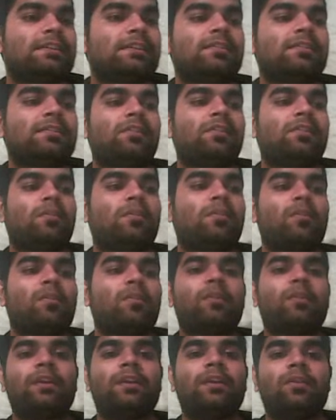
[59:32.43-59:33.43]

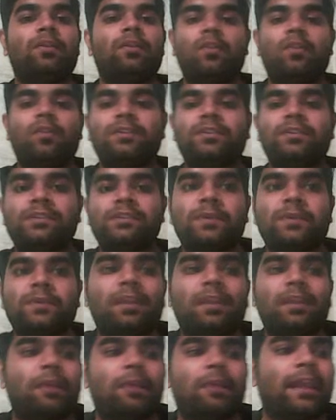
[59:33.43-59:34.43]
No questions to
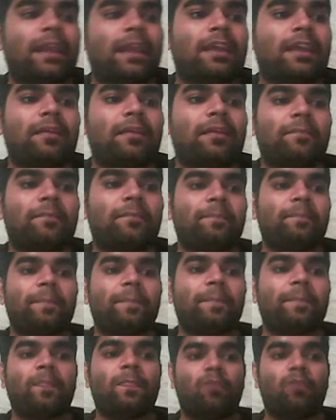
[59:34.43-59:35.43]
anyone. Like
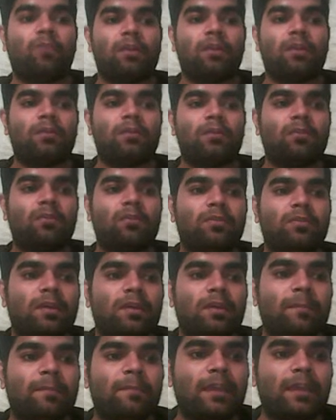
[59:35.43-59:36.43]
whatever you want to
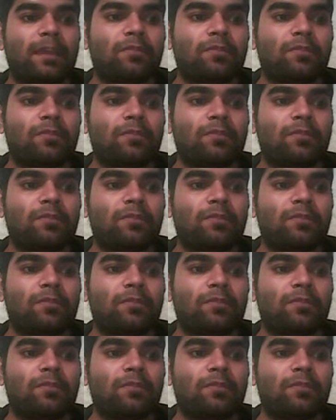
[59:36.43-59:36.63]
like